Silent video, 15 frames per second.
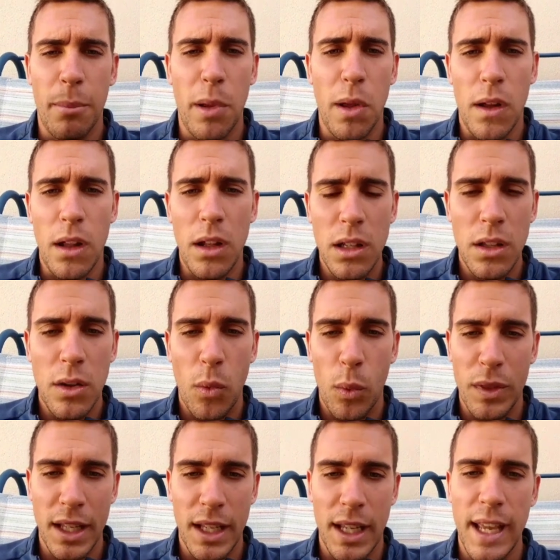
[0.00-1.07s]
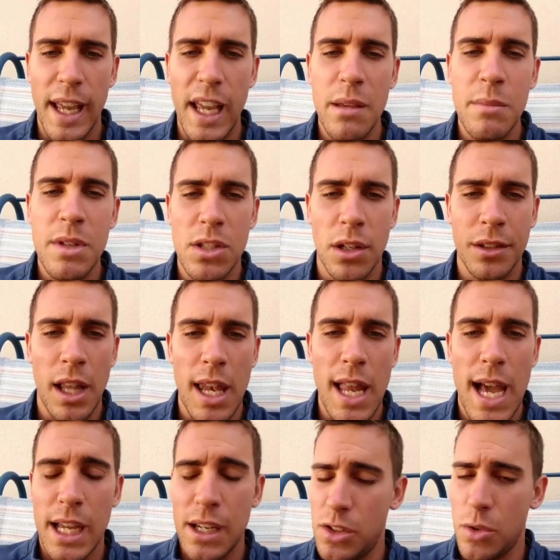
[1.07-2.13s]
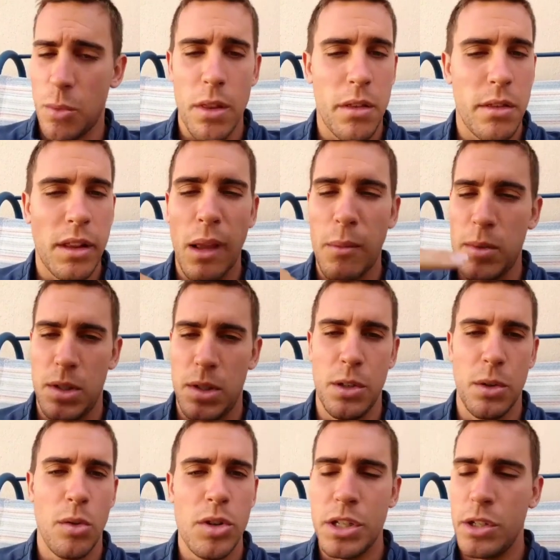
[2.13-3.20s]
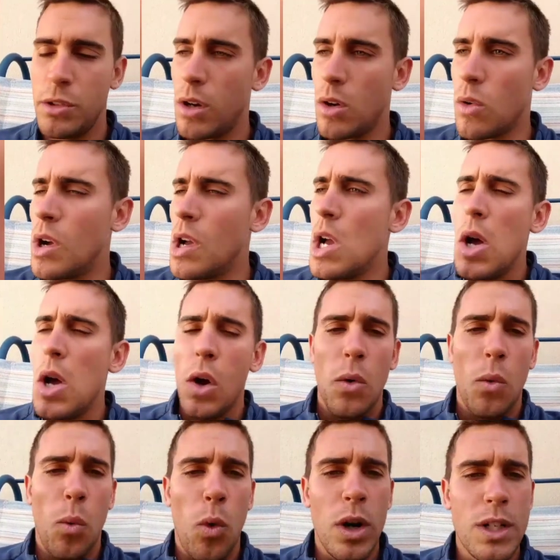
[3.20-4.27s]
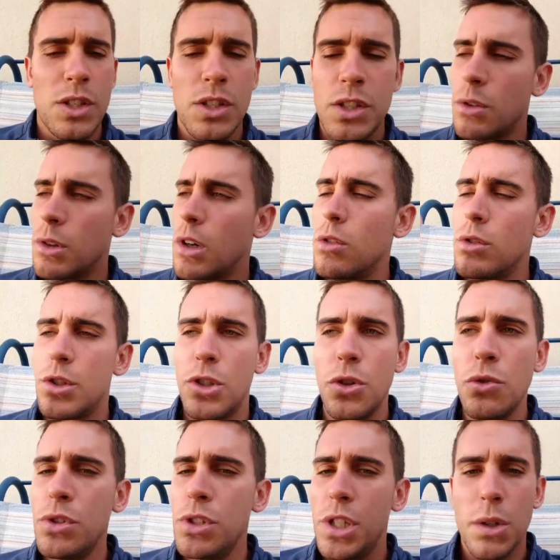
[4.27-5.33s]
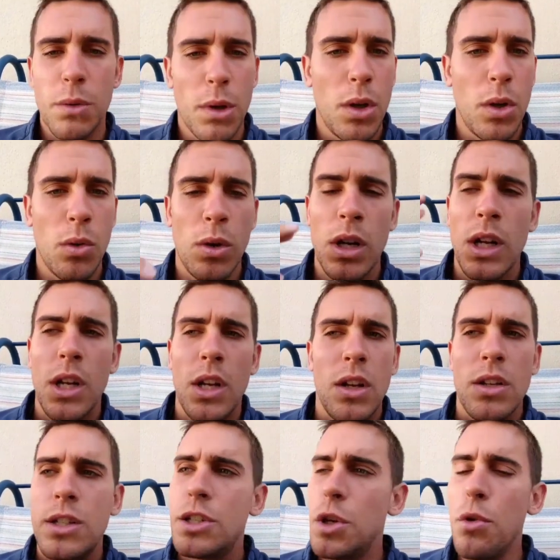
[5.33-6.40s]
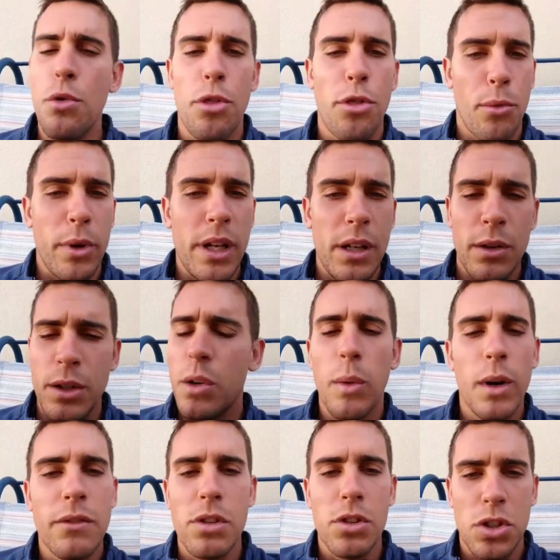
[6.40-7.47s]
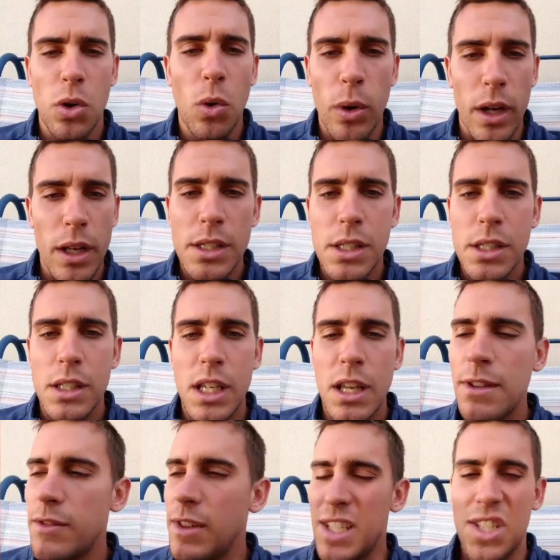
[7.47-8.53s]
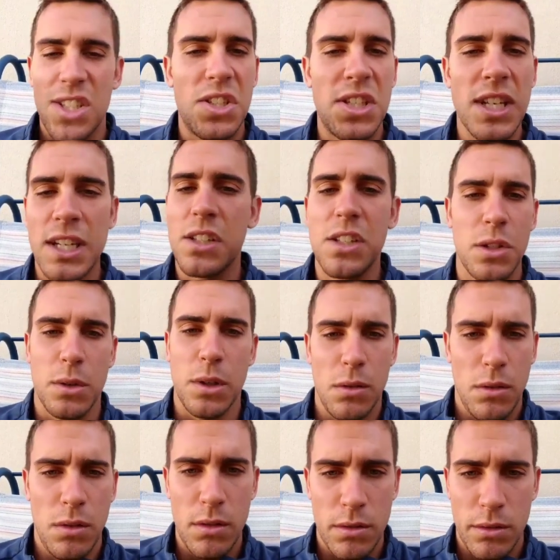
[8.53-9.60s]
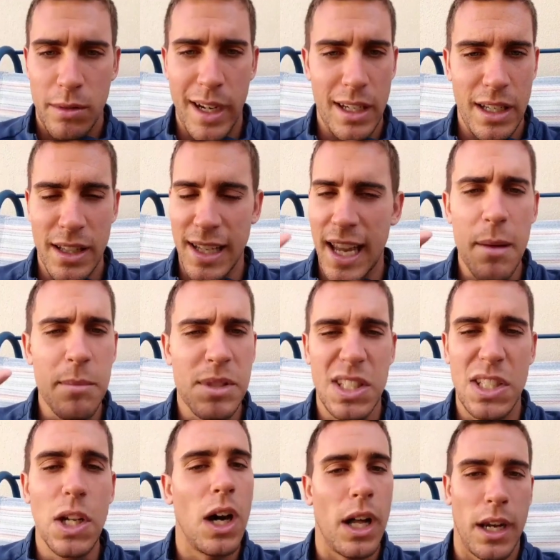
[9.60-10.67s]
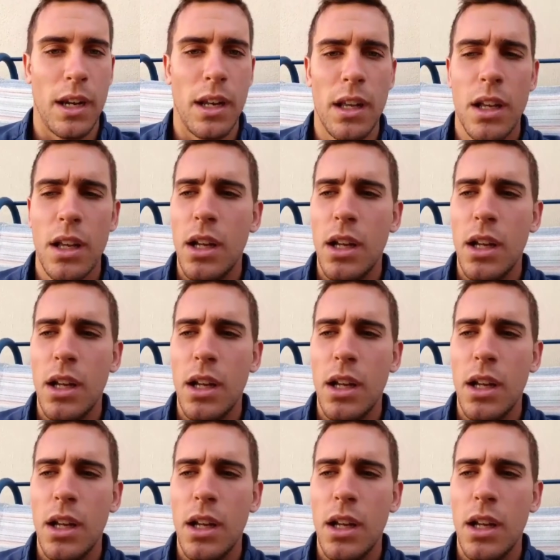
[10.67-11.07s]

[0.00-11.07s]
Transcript: the ball when the game is on the line. So whether the game is 0-0, 1-0, 2-0, 2-3, you know, whatever the score is, even if it's 6-0, right, the game's done.